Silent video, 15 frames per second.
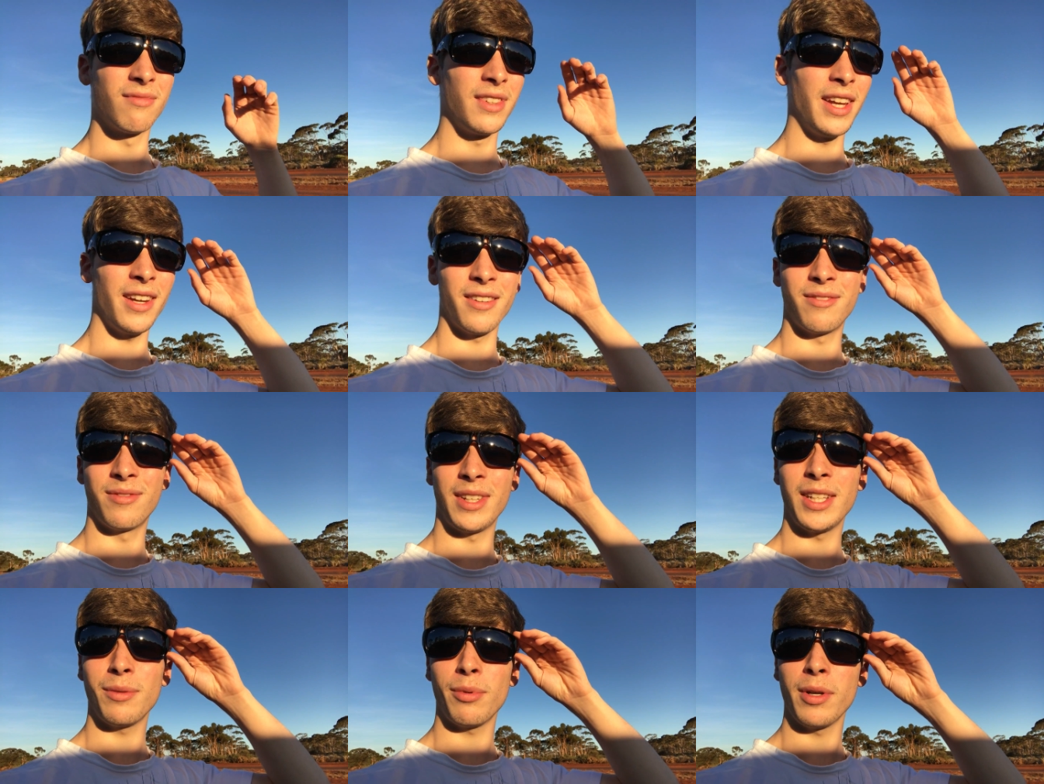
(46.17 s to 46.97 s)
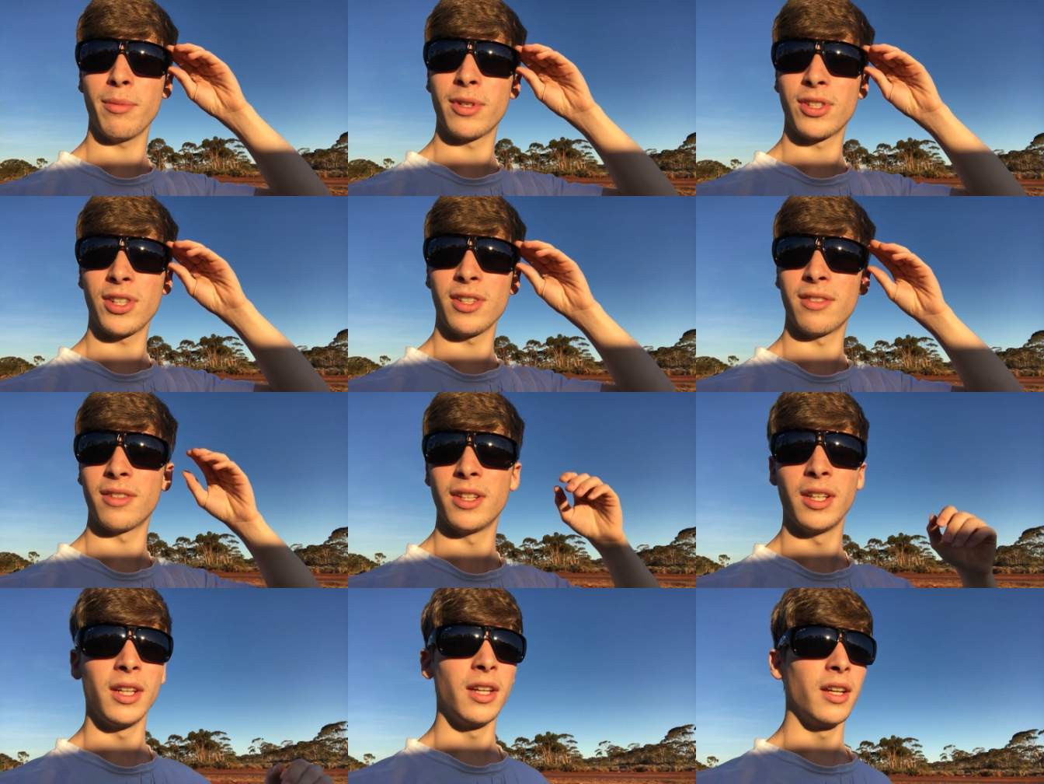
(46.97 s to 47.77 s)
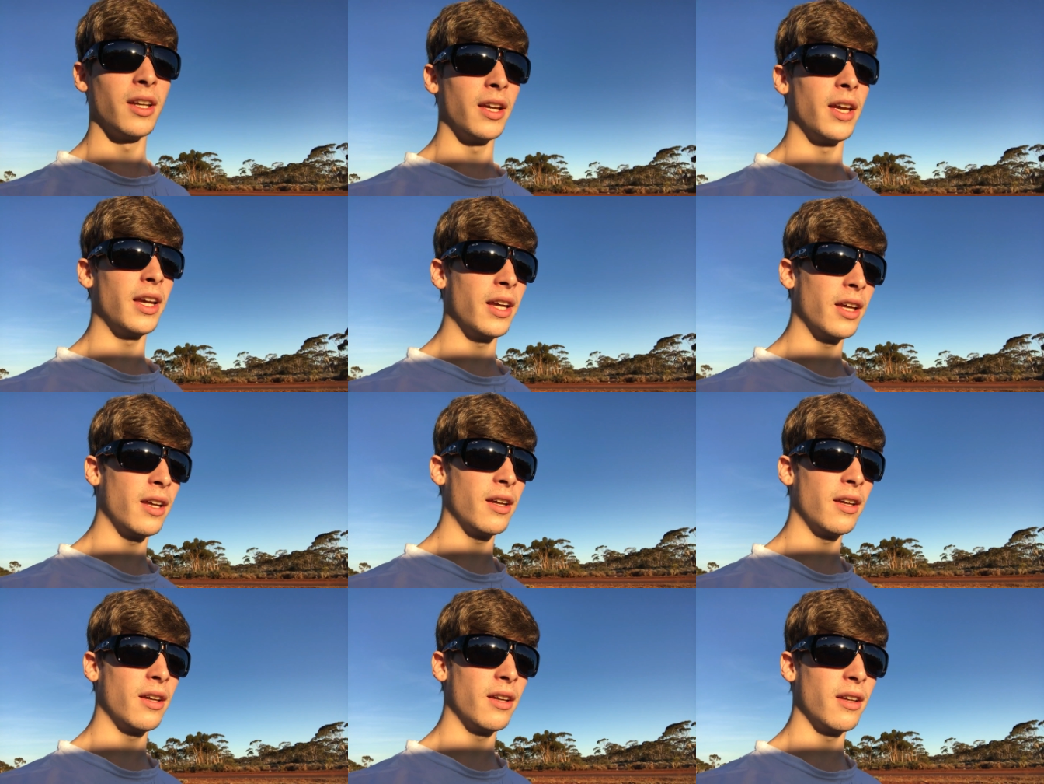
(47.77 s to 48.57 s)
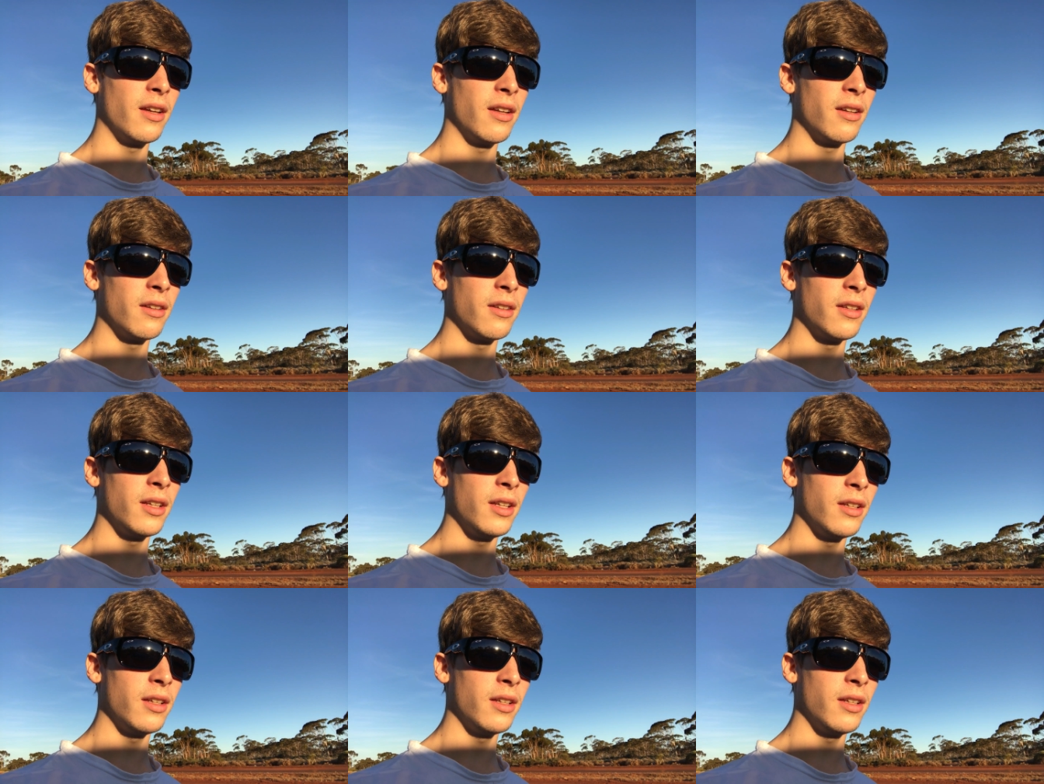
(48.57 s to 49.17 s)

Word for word: Yeah, that's pretty much it. And